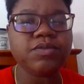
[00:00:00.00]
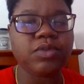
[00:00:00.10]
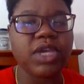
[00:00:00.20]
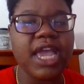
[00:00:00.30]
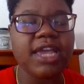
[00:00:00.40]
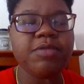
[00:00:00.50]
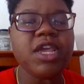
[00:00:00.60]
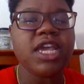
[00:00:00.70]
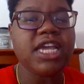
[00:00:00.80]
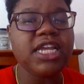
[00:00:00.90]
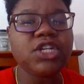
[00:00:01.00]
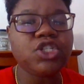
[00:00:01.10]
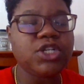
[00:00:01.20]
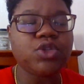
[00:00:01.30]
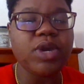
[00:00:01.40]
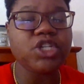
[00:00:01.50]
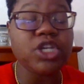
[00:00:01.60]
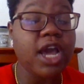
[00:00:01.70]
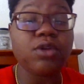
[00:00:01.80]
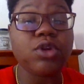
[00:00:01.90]
Okay? In each
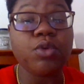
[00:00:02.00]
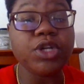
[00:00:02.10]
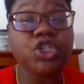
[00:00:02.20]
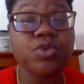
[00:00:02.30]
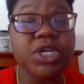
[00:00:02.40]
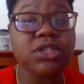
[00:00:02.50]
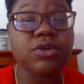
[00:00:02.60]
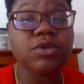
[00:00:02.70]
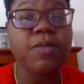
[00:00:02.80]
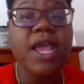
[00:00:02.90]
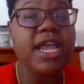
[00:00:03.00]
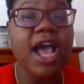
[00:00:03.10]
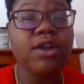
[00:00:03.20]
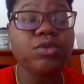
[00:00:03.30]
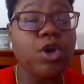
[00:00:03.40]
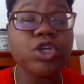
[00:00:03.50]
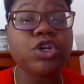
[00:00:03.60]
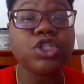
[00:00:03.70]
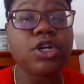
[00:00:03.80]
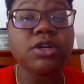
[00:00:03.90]
situation, I don't know what you went through, and I don't know
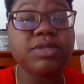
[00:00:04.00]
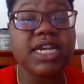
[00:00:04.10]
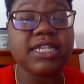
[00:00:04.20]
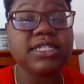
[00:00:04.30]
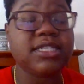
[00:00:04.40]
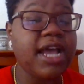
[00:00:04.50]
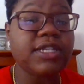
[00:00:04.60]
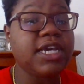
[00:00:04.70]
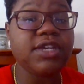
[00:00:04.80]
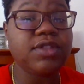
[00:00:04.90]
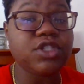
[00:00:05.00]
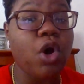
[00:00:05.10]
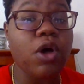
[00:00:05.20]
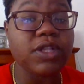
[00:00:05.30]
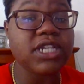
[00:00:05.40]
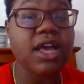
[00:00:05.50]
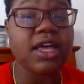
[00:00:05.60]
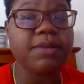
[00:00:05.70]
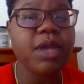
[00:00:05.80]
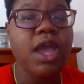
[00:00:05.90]
your circumstances, and I'll tell you this all the
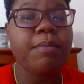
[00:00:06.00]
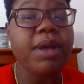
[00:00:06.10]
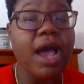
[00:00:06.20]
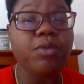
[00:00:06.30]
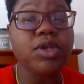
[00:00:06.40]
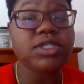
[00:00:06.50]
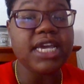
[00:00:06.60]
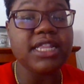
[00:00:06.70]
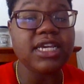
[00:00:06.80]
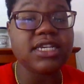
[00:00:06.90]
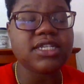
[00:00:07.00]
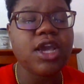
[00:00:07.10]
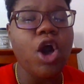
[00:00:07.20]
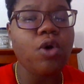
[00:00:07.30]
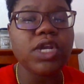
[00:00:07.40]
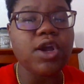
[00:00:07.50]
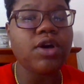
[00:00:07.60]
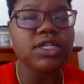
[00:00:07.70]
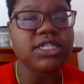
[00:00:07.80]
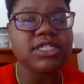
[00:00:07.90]
time. But I will say this: holding
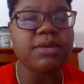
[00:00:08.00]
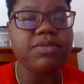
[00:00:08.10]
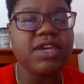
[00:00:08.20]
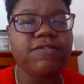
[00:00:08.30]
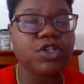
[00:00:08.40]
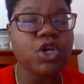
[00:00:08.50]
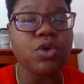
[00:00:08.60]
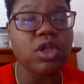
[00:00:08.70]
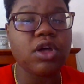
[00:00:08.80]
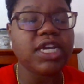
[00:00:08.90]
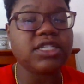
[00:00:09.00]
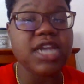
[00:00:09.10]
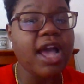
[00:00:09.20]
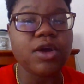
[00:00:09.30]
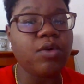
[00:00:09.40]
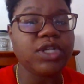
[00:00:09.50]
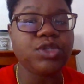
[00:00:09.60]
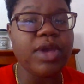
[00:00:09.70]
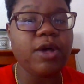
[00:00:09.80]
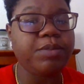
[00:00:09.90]
on to something for so long is not going
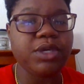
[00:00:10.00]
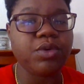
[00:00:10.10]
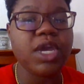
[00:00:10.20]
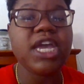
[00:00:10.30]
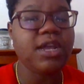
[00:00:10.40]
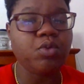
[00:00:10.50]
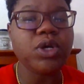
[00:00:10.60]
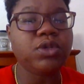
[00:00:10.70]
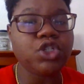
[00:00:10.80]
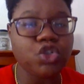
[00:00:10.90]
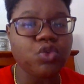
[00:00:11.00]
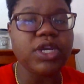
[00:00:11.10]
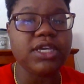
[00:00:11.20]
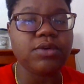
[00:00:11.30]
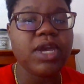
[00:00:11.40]
to help you. It will destroy you.